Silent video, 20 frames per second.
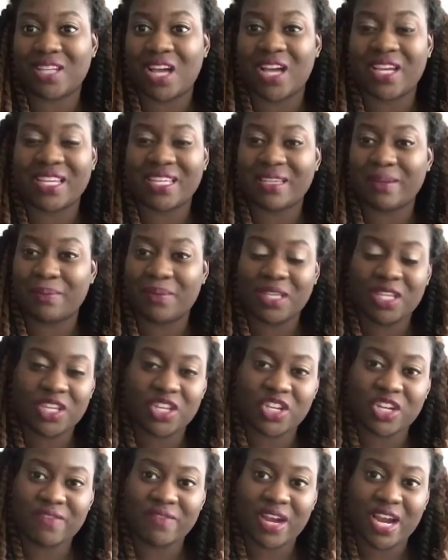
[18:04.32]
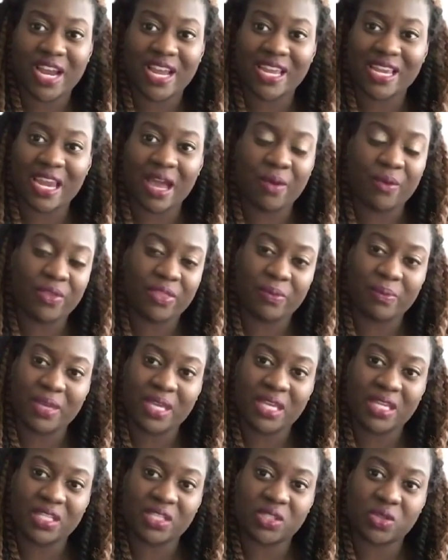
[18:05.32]
talking to me, you're never hanging out with
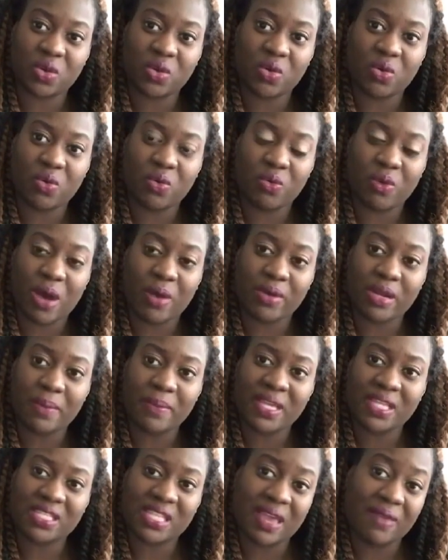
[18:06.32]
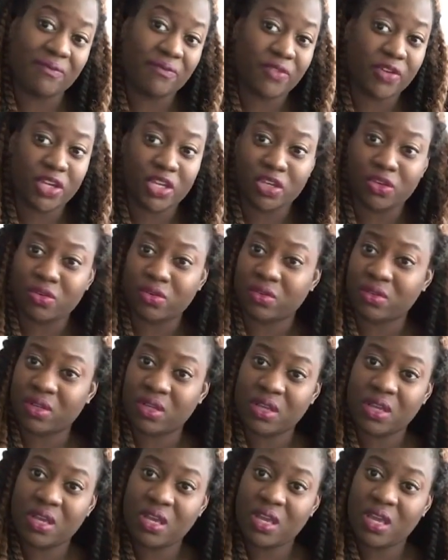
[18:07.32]
me, so why would I make time for you?
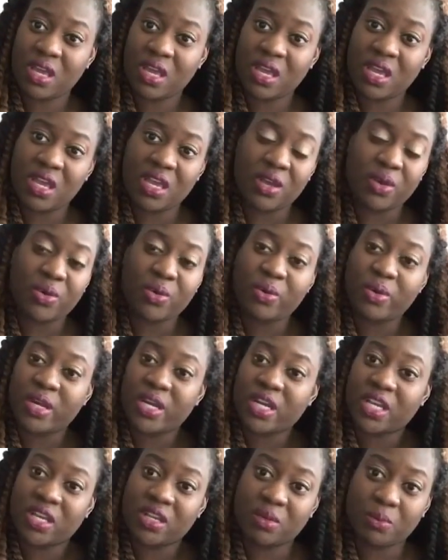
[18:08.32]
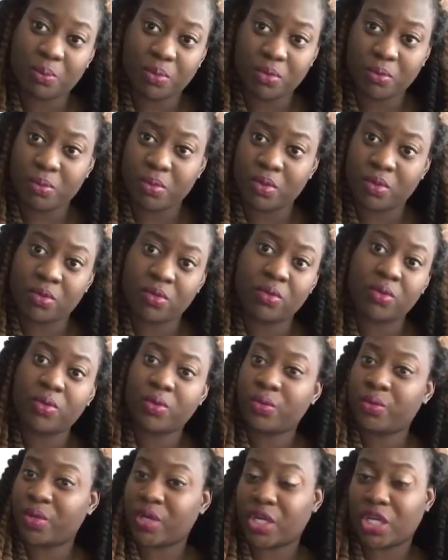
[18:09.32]
Who are you, boo-boo?
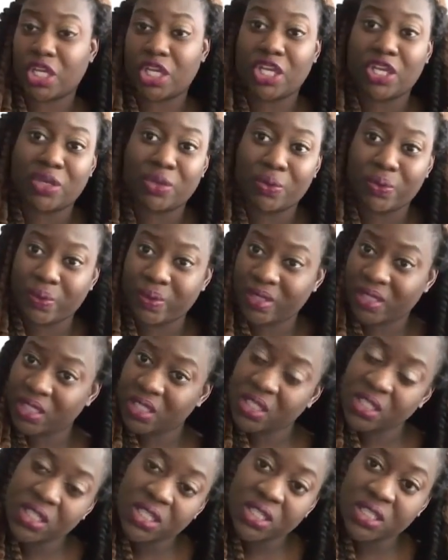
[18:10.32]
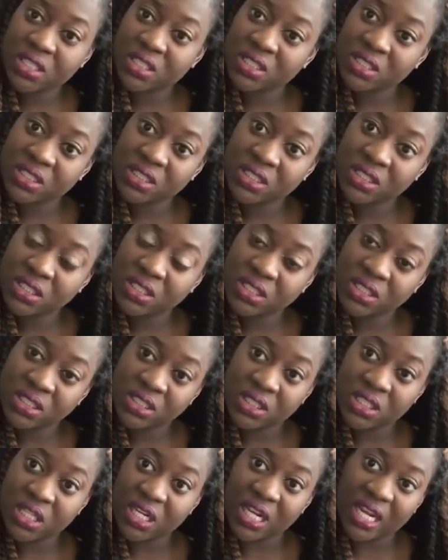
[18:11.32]
Who are you?
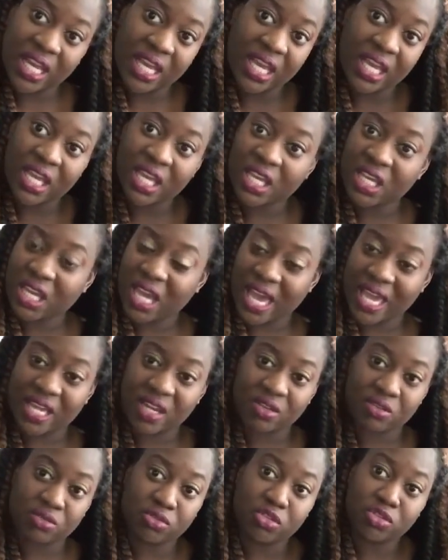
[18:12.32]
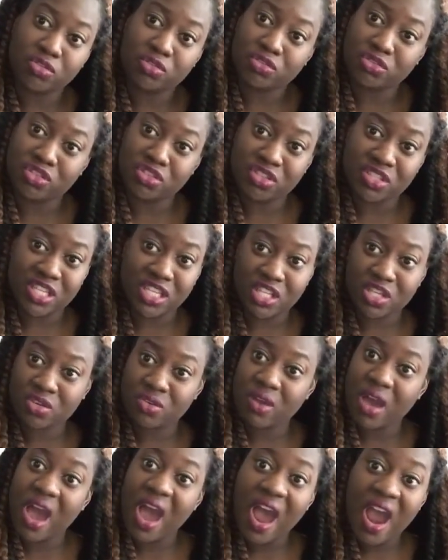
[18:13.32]
Like, I don't know who you think
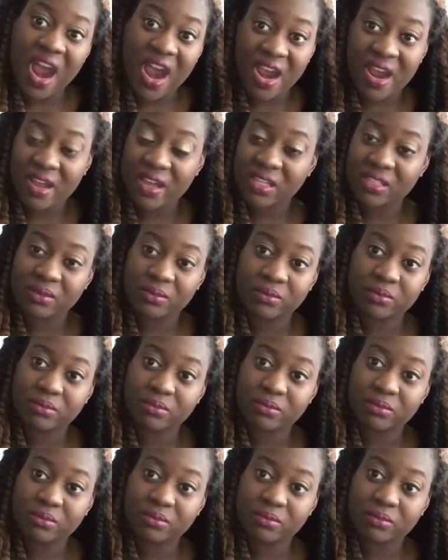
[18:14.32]
you are,